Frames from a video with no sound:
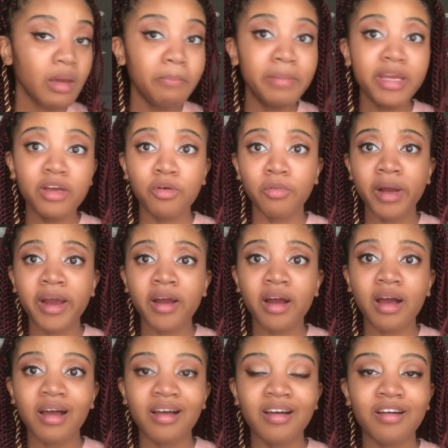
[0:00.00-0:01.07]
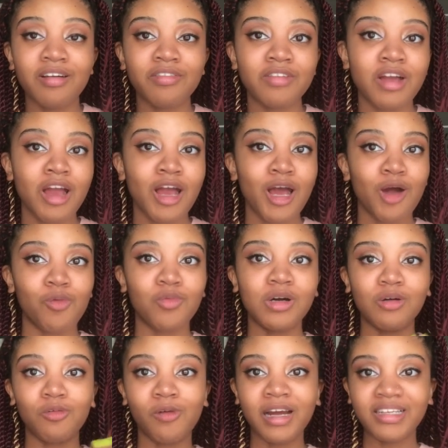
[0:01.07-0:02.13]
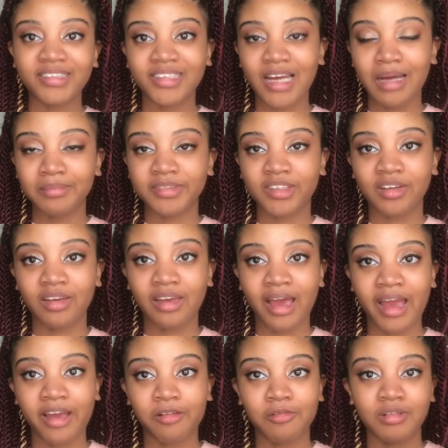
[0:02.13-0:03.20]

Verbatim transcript: be aware of, what wait times are like,